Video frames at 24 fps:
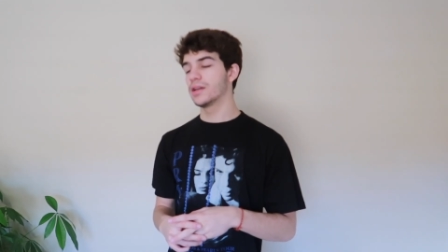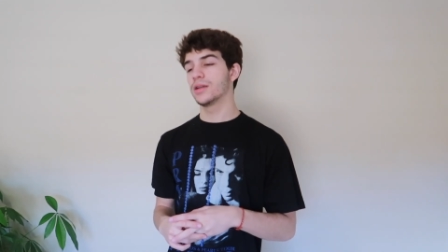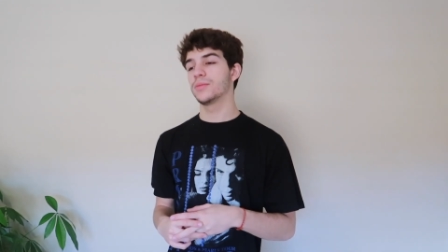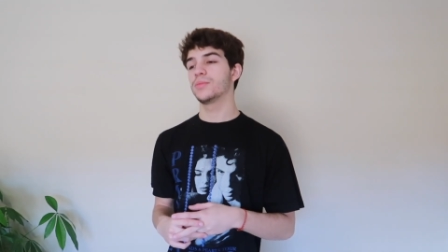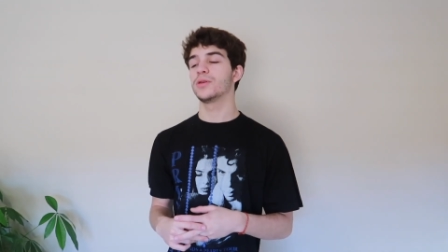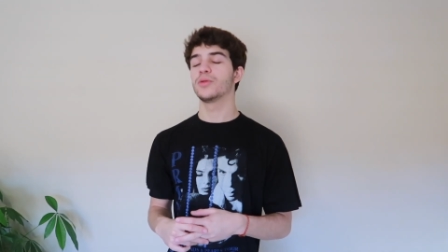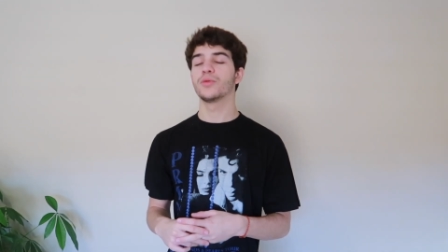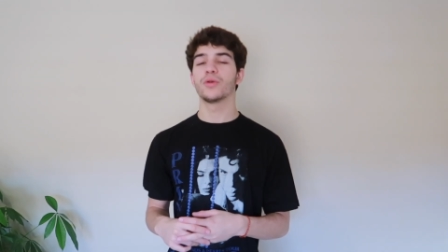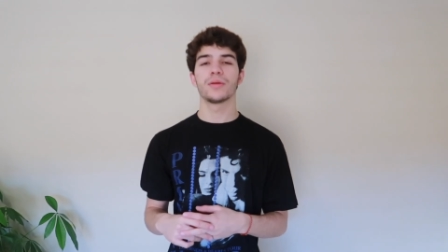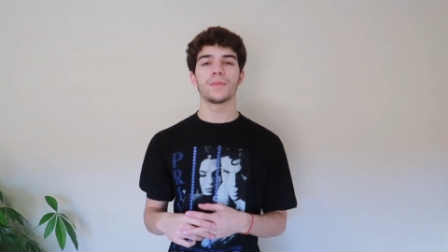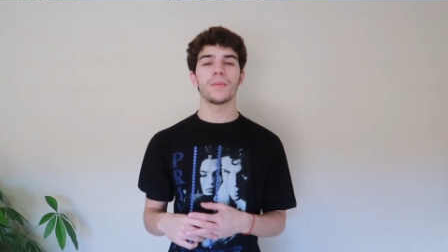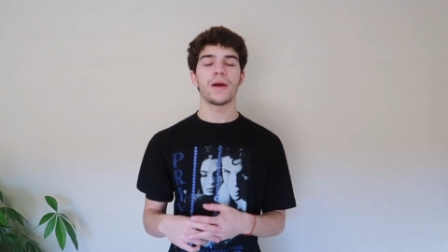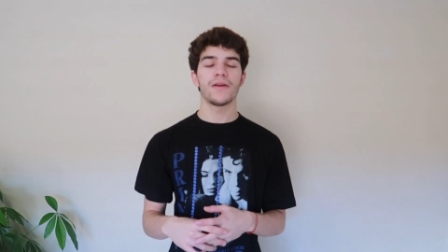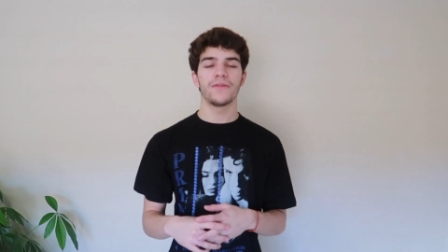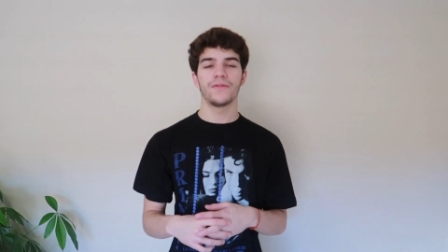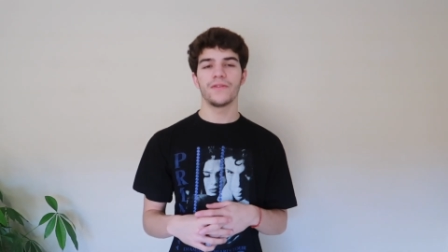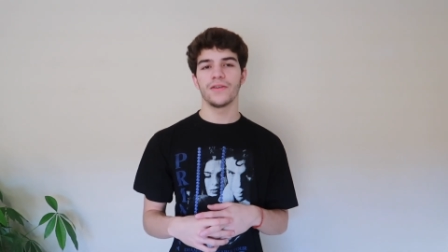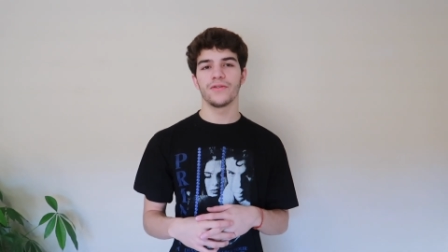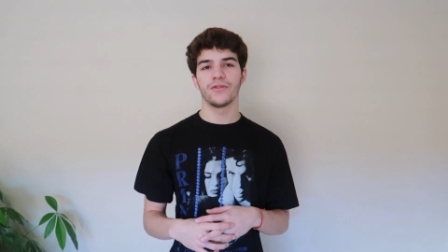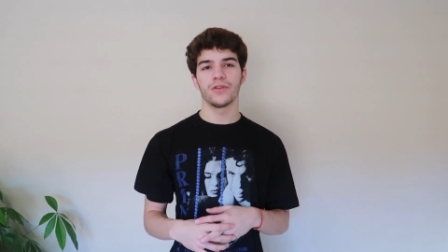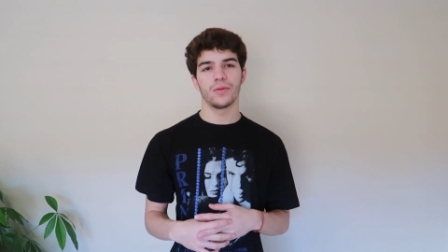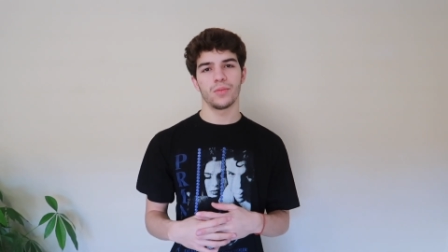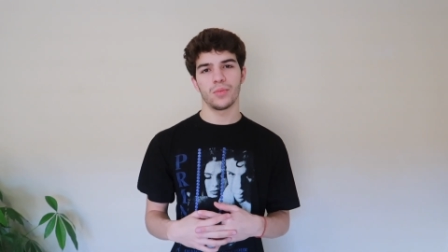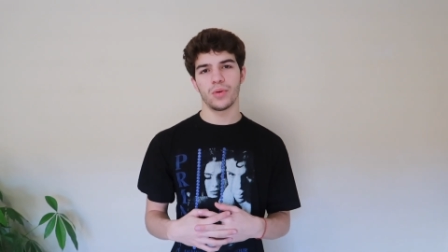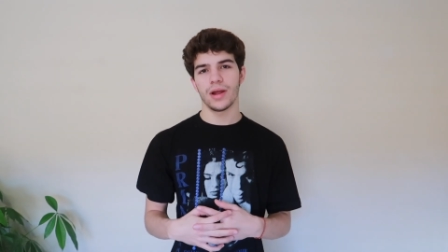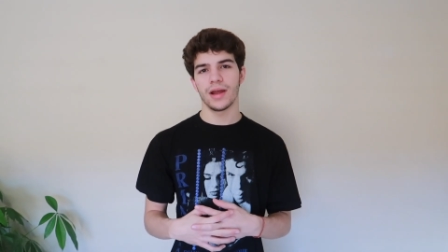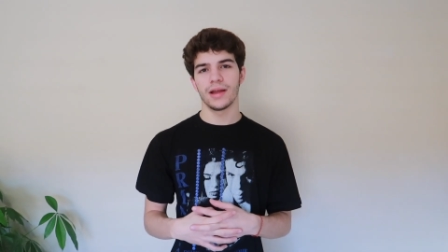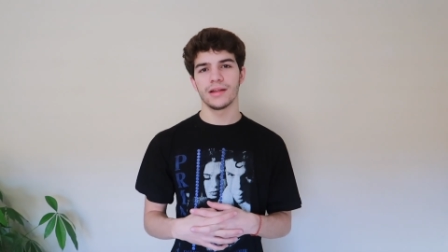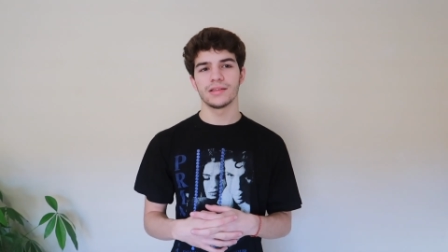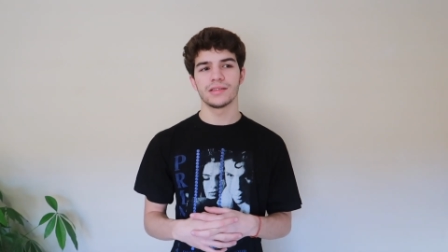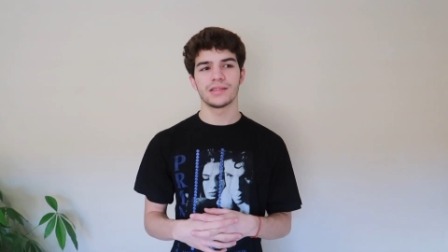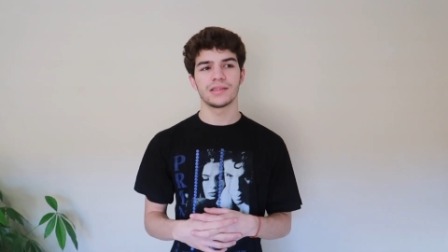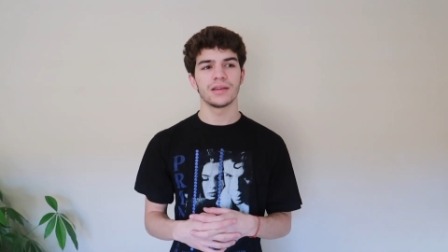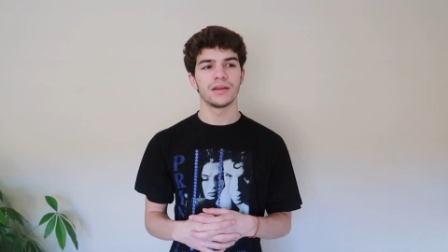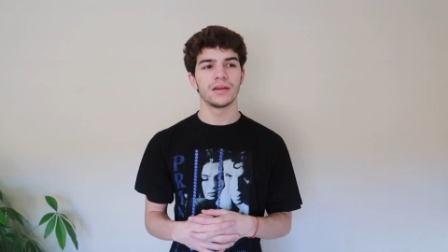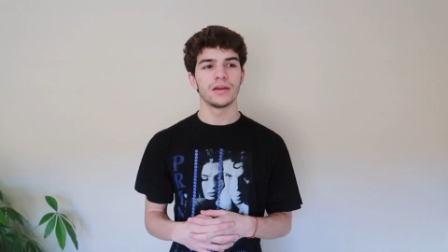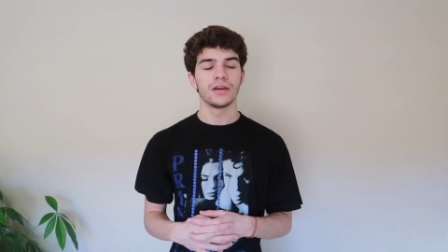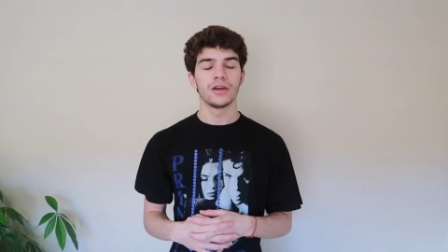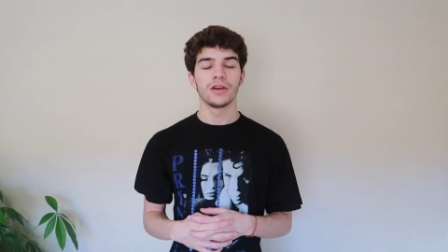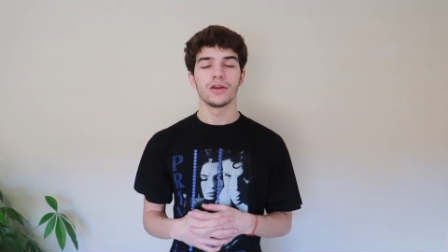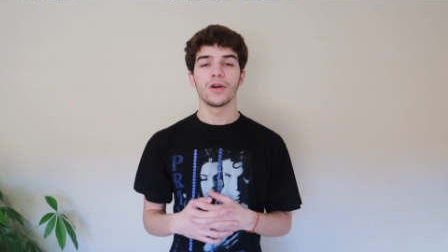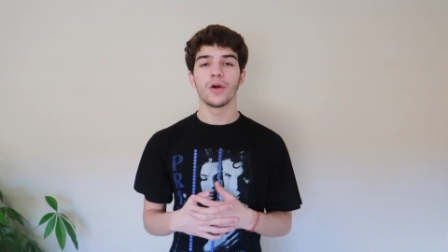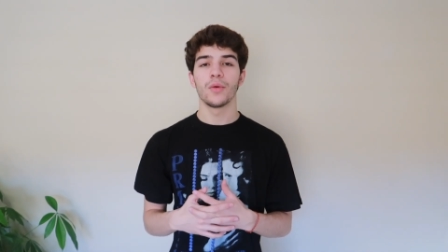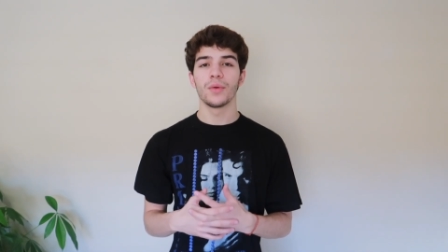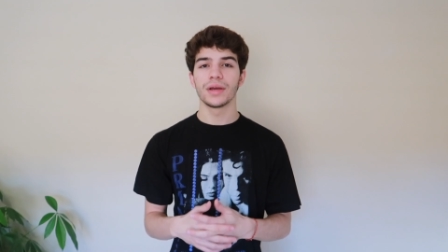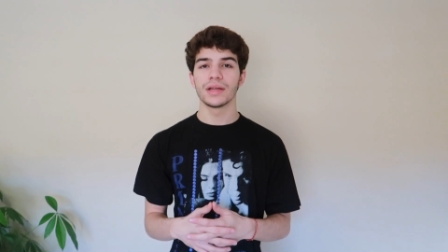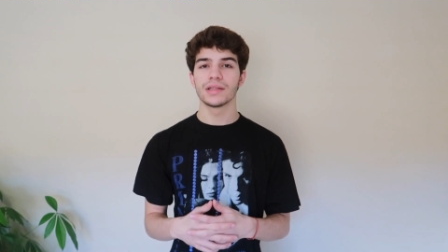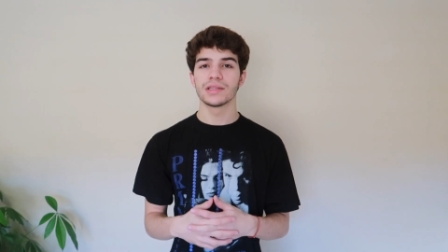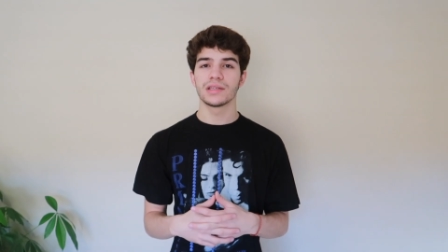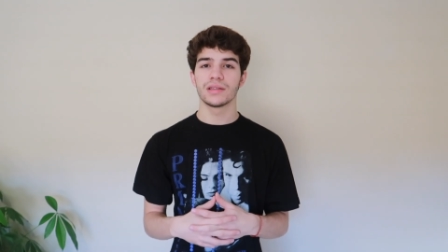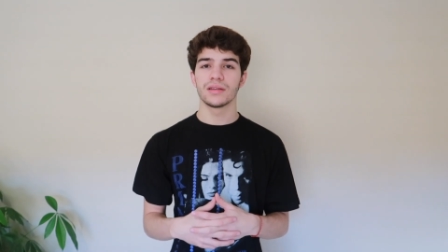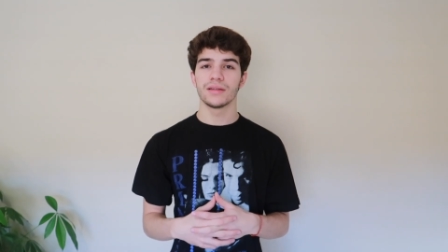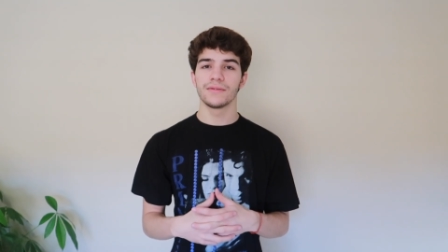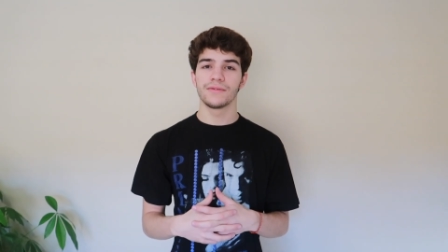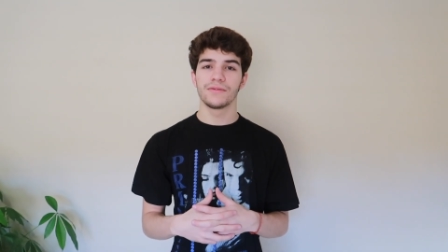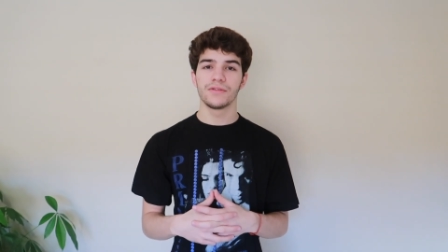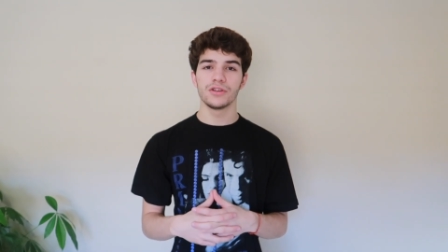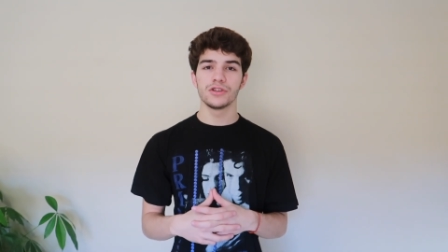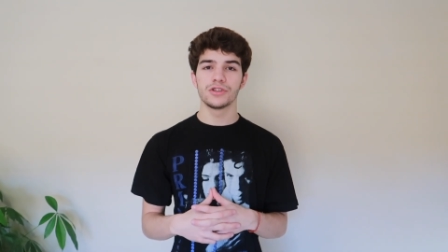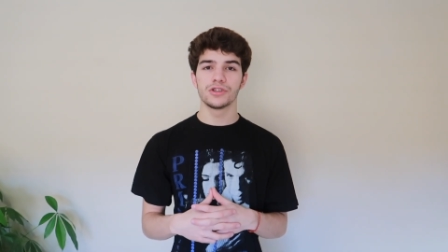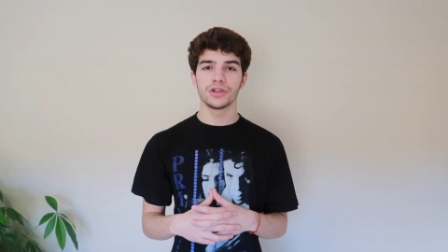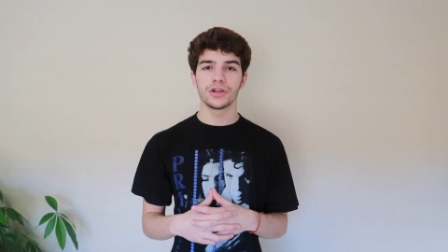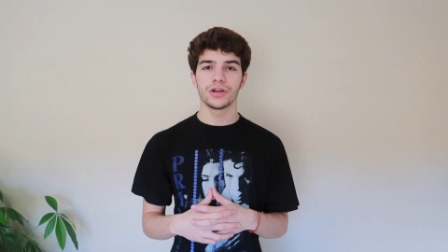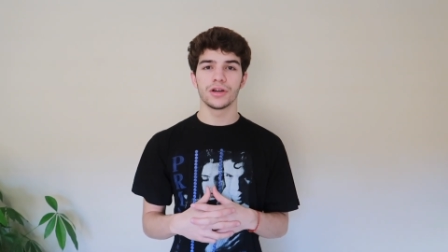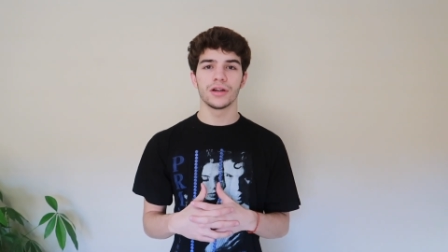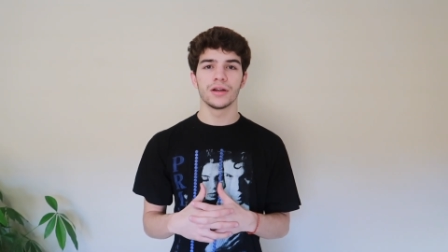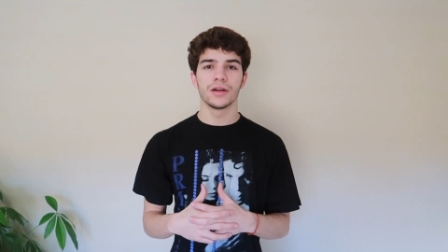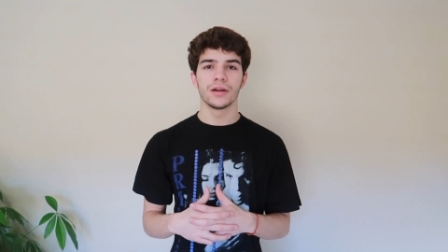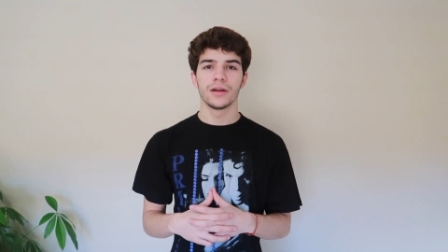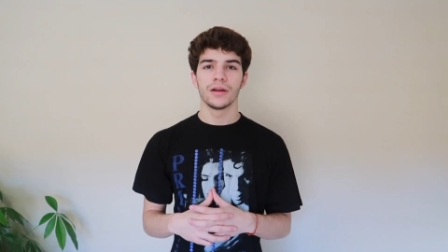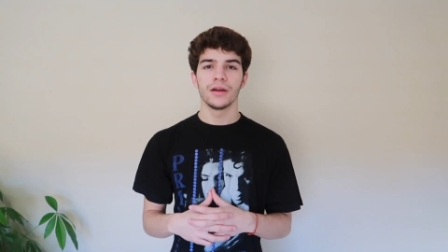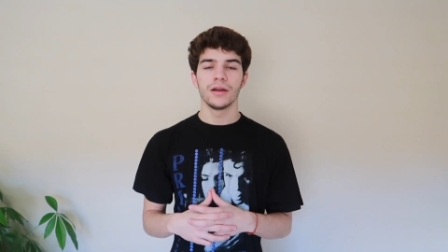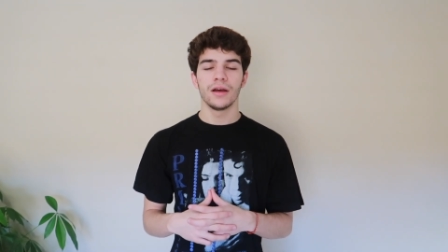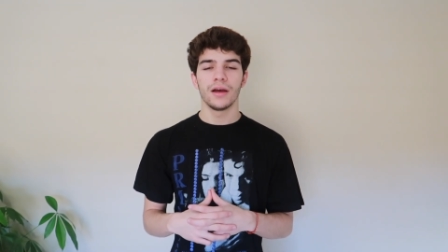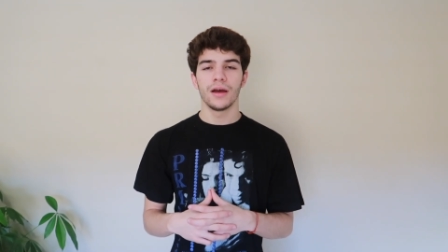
gonna be one of my favorite brands going into the future